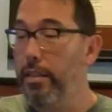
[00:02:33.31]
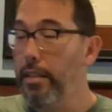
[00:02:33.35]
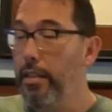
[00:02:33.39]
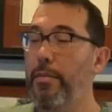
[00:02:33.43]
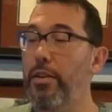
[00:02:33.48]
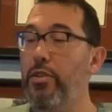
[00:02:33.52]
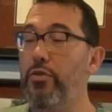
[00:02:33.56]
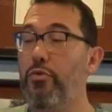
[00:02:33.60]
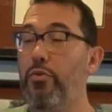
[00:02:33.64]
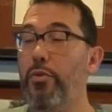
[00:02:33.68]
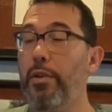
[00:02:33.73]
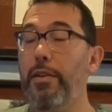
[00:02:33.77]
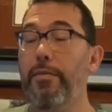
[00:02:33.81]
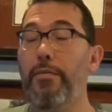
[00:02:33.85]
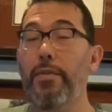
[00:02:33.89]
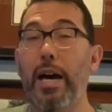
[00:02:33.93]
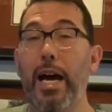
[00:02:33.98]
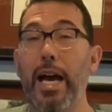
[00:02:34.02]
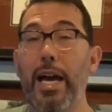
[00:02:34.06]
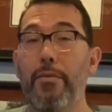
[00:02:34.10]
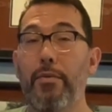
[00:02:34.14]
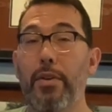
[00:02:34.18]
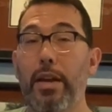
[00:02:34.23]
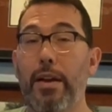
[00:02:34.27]
Measure
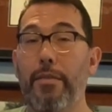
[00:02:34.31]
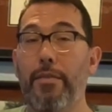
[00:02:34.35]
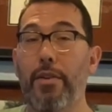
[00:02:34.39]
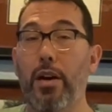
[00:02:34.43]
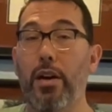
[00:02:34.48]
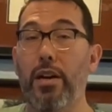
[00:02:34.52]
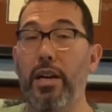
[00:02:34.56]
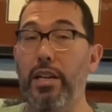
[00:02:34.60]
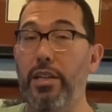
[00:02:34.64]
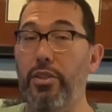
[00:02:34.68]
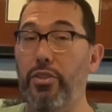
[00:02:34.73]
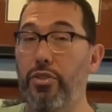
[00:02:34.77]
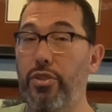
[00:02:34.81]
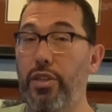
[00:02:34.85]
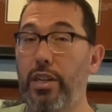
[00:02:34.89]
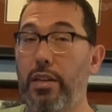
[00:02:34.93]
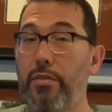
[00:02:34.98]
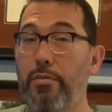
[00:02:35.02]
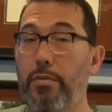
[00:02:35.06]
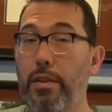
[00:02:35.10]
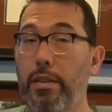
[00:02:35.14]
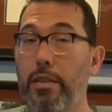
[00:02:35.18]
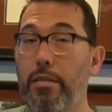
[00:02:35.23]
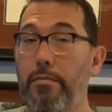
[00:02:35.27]
25, we have our G
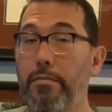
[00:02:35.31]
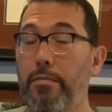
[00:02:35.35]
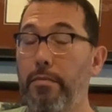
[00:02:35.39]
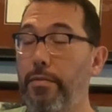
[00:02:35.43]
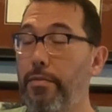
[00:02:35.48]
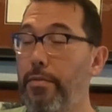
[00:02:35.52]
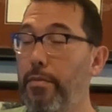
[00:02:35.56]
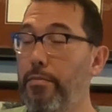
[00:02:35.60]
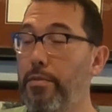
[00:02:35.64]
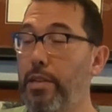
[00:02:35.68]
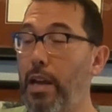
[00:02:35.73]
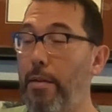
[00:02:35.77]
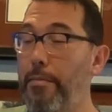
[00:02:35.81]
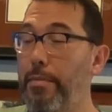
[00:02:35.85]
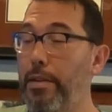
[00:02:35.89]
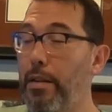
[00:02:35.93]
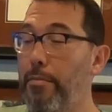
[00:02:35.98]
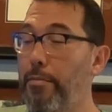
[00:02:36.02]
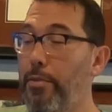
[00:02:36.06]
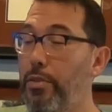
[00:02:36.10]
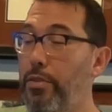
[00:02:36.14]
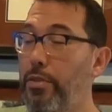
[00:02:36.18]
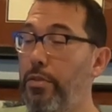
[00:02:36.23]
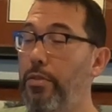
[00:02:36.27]
rhythm from timing
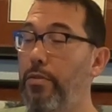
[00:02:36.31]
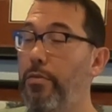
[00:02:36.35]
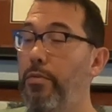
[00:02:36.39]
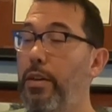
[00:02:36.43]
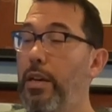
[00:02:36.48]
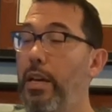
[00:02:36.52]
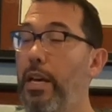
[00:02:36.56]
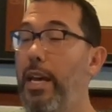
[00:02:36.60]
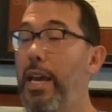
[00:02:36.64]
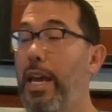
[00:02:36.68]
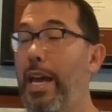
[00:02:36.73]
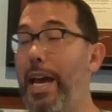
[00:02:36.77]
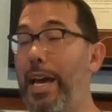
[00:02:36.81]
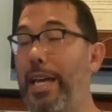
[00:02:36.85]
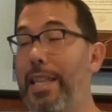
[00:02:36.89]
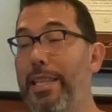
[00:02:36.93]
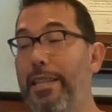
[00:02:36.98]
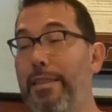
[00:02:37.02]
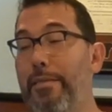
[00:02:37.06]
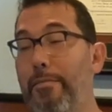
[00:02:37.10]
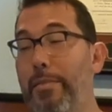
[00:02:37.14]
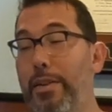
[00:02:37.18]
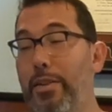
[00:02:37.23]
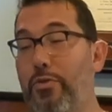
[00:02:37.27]
number 2. And
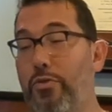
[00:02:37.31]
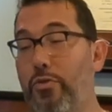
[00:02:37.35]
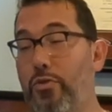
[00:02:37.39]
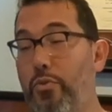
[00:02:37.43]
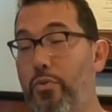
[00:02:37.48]
then measure